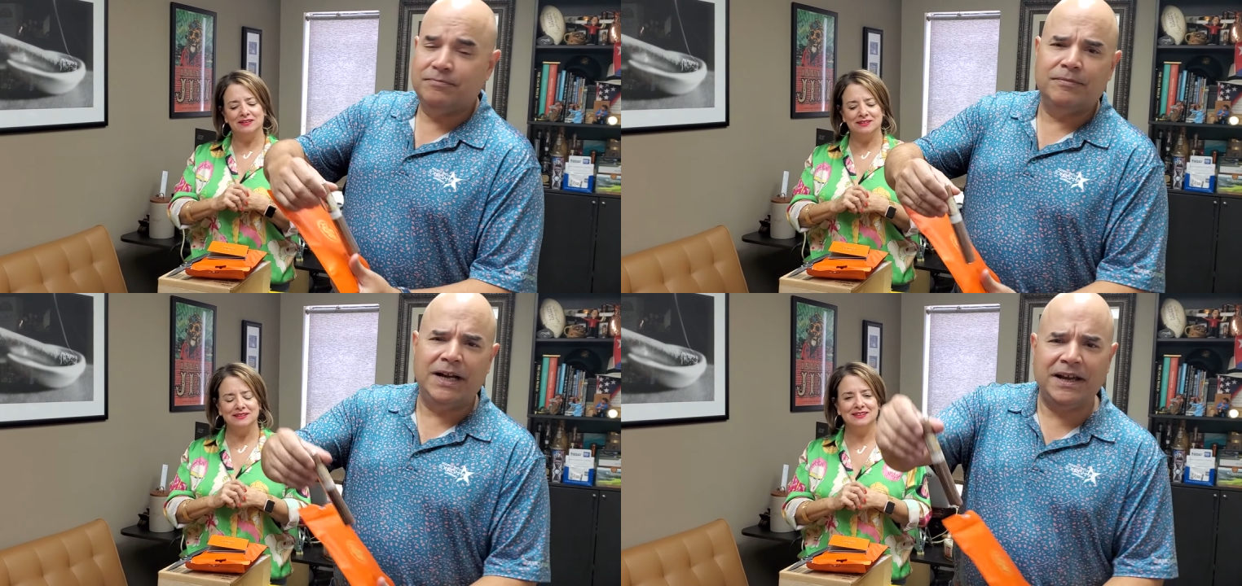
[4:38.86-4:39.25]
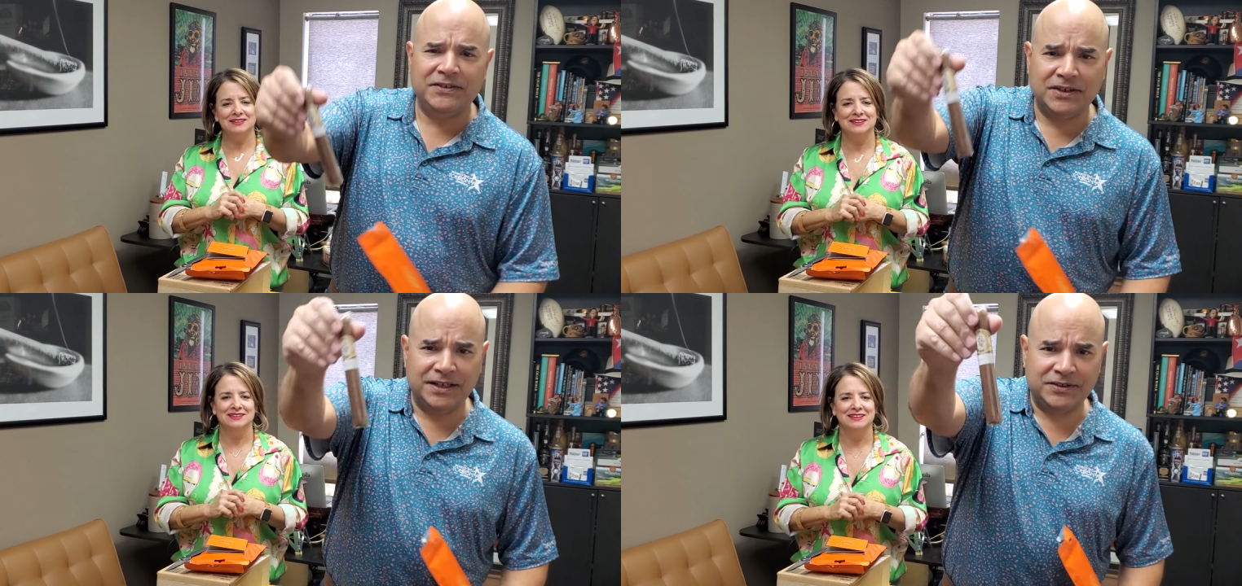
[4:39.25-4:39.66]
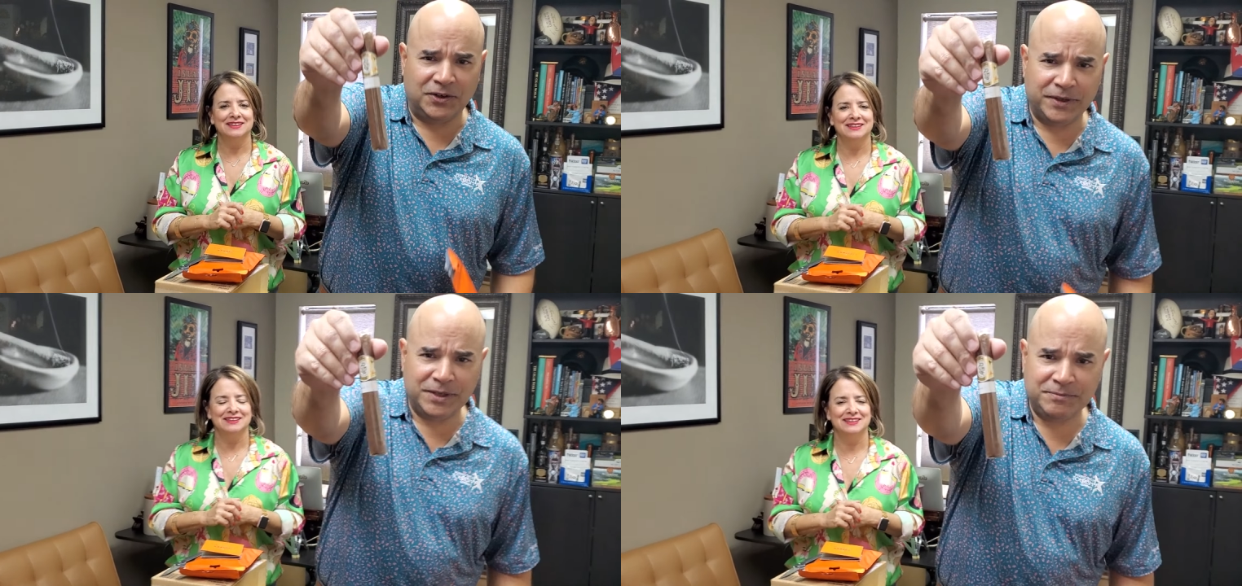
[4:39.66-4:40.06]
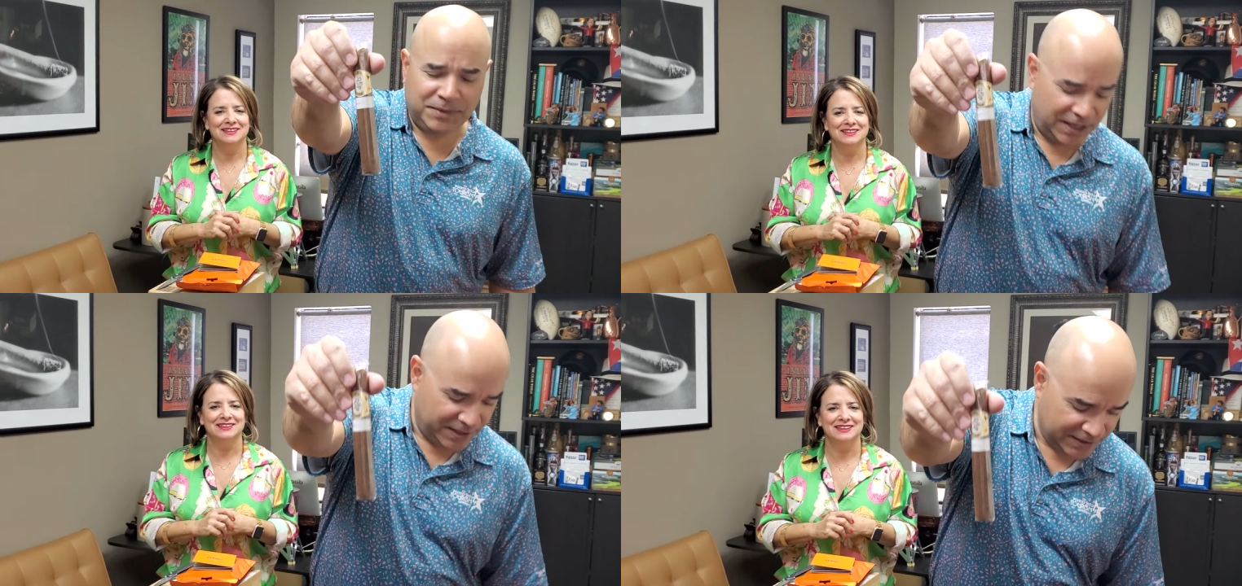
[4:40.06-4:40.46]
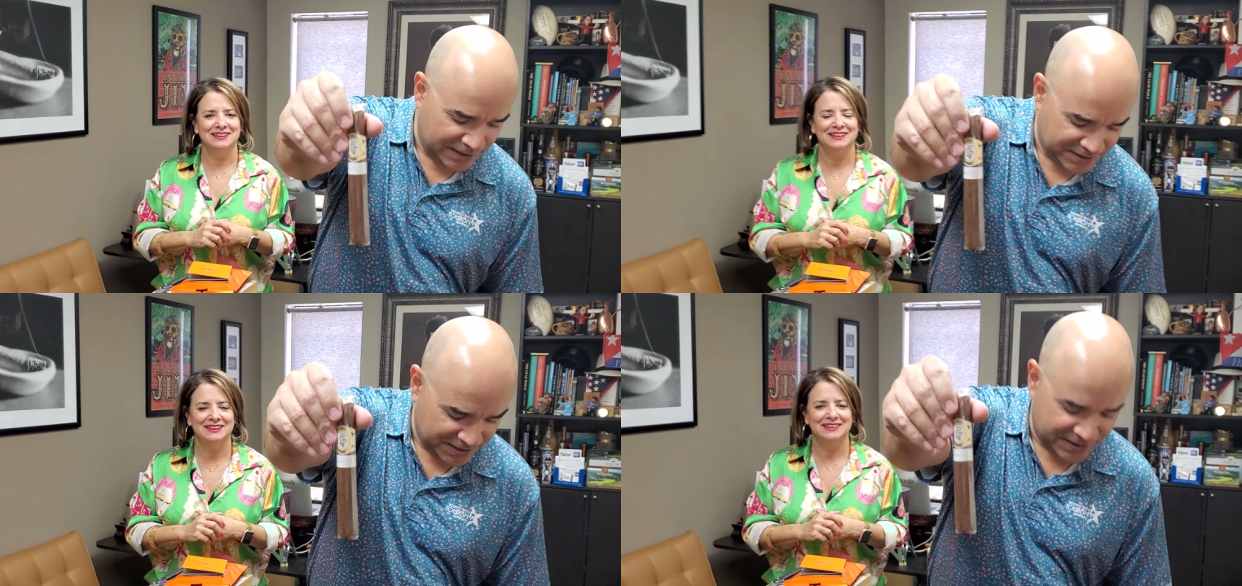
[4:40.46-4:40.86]
Speaker 1: my eyesight is going, but I think
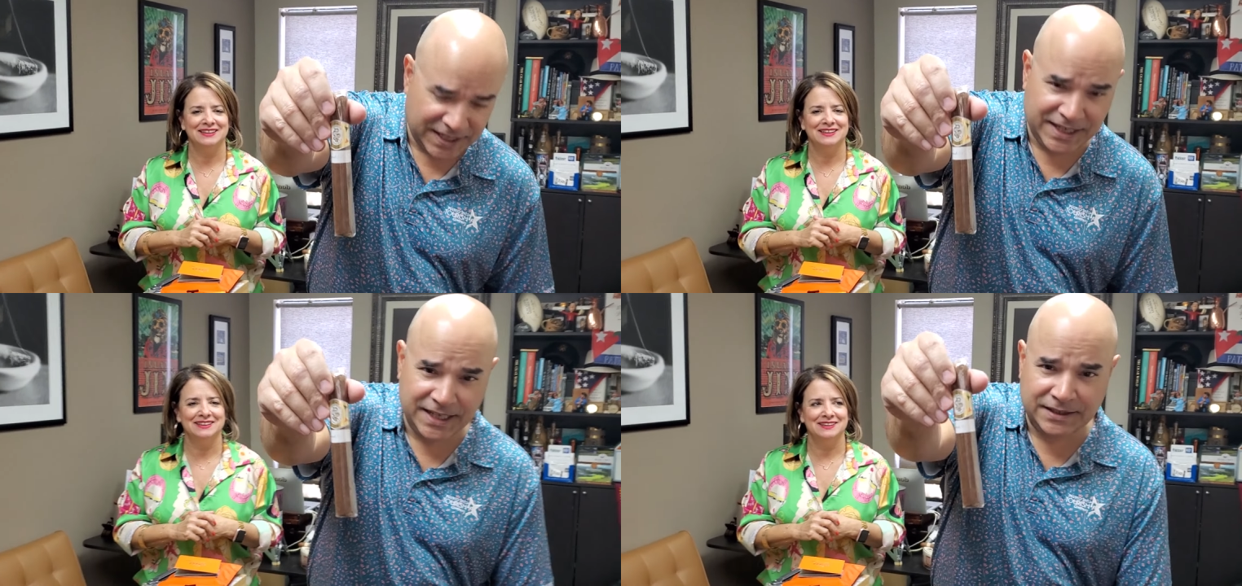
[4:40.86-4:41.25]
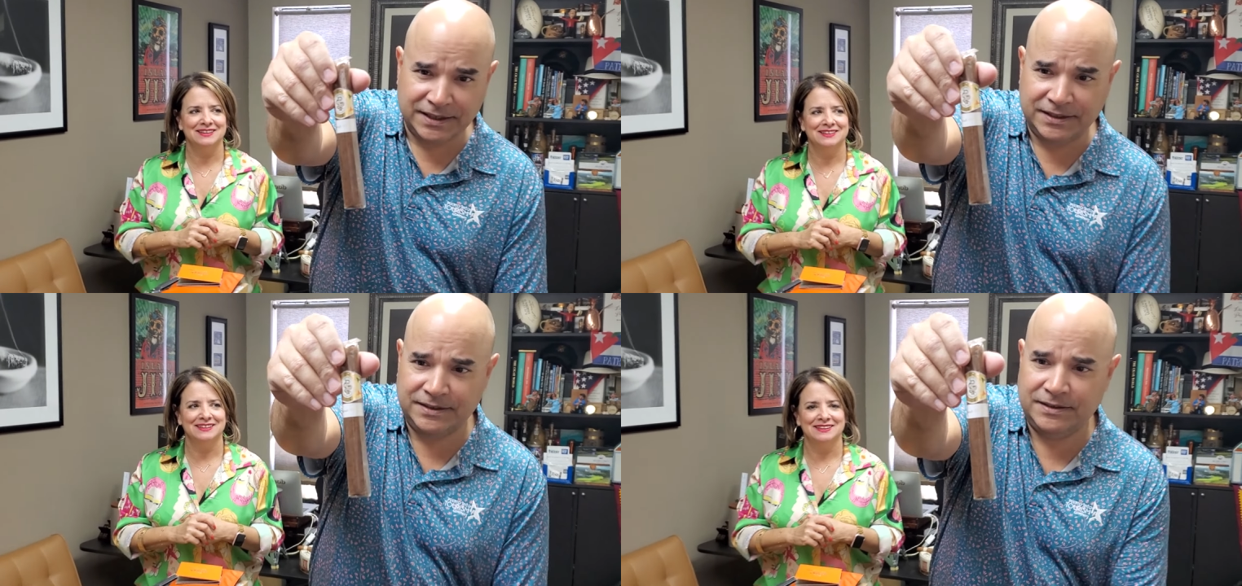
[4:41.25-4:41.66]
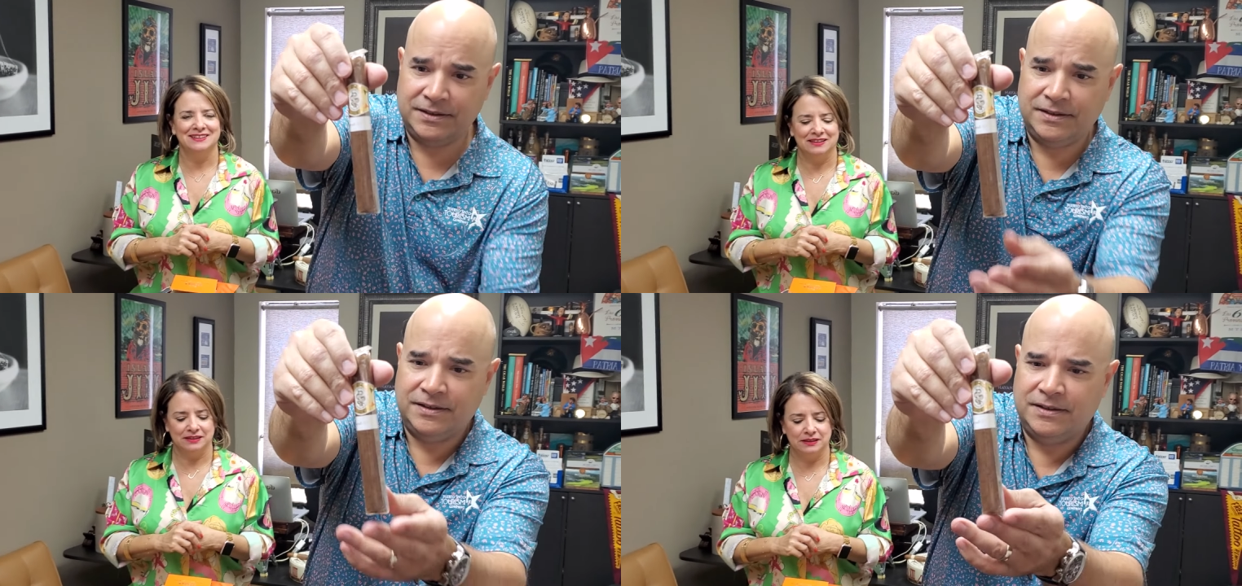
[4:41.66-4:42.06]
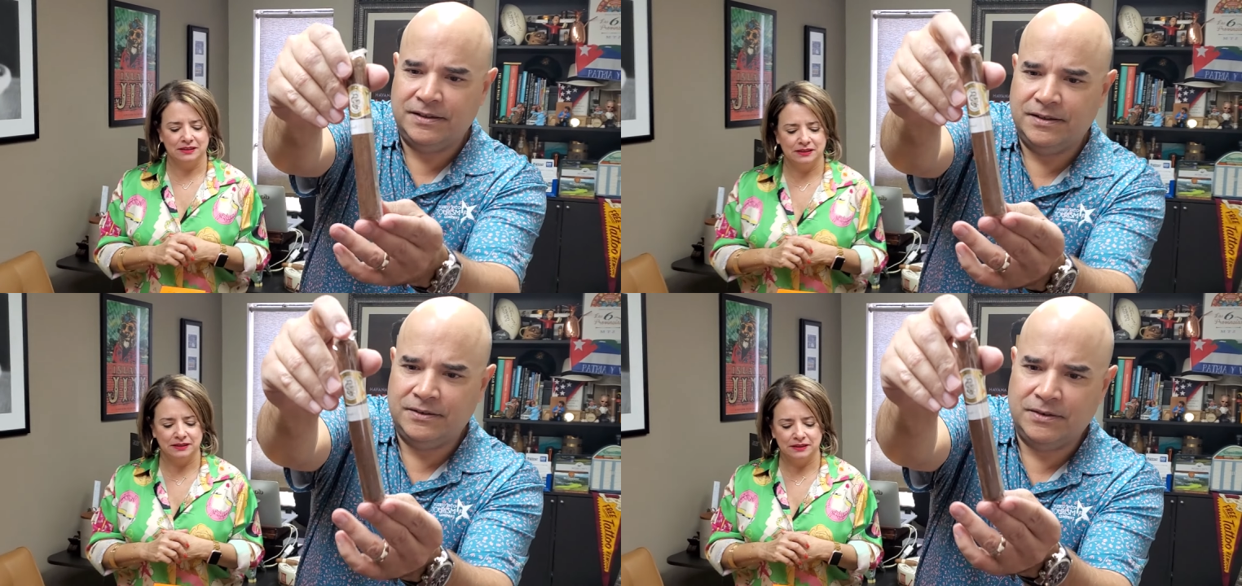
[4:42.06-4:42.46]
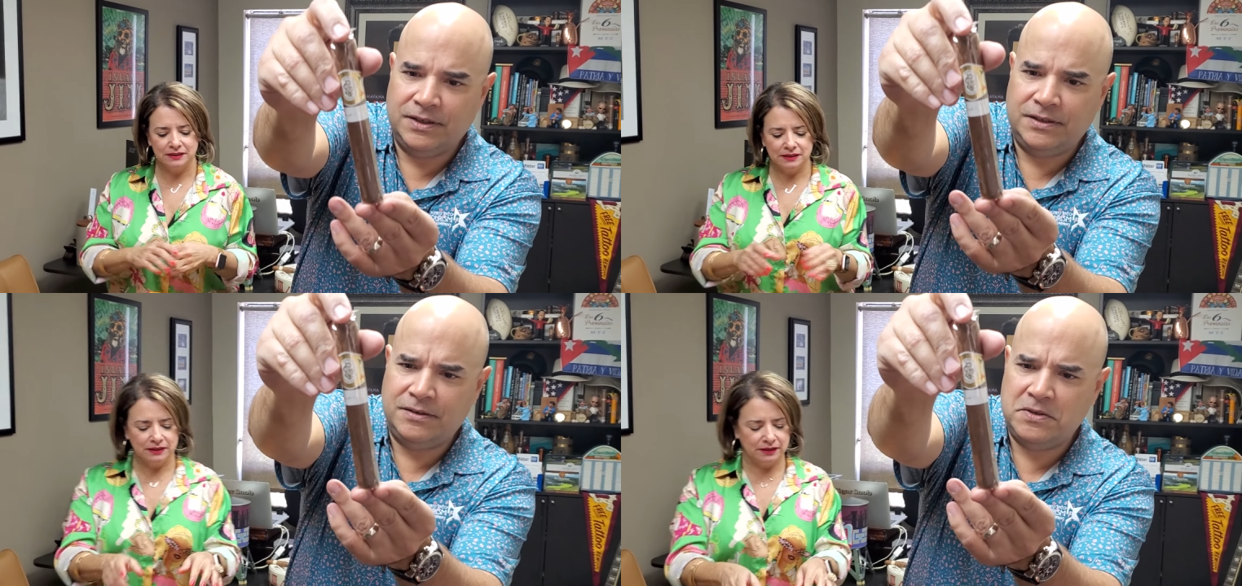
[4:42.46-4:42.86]
that says teniente.
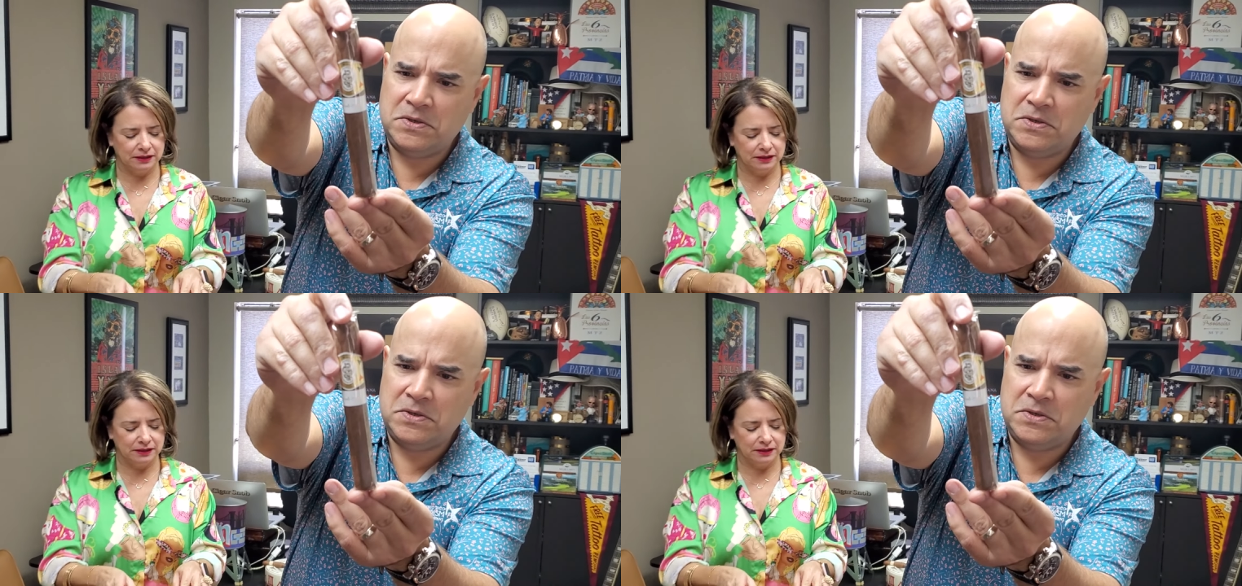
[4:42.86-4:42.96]
Right?